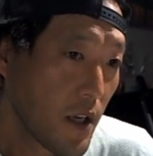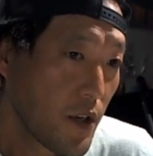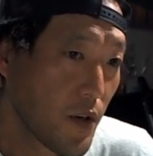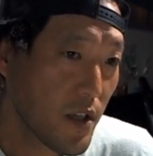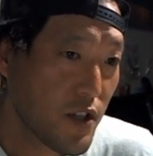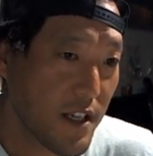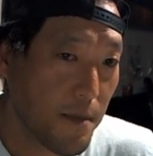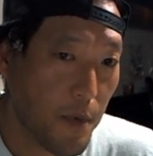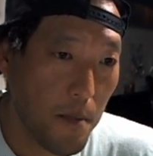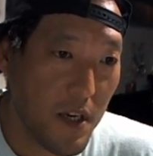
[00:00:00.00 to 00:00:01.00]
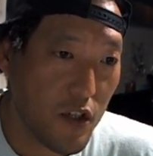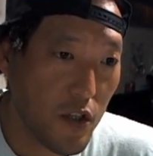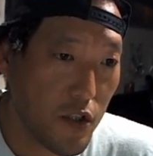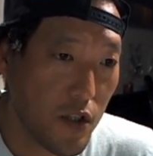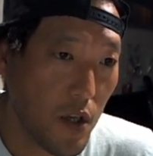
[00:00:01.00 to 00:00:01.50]
You're gonna change the
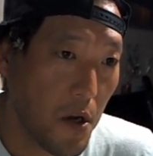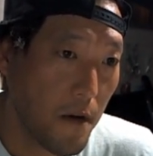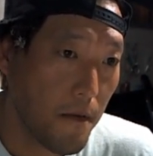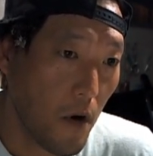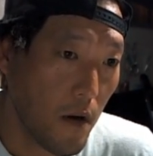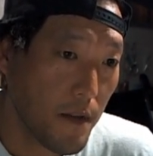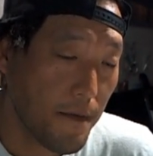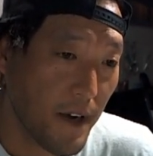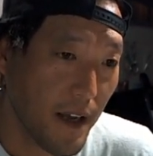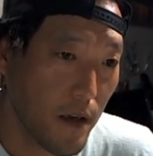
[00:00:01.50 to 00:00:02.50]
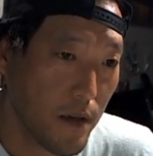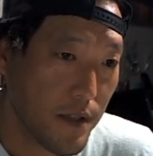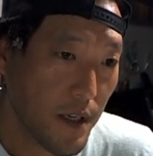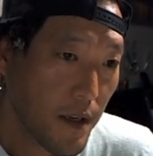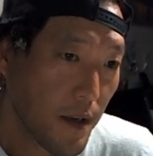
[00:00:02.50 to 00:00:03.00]
permissions of all the files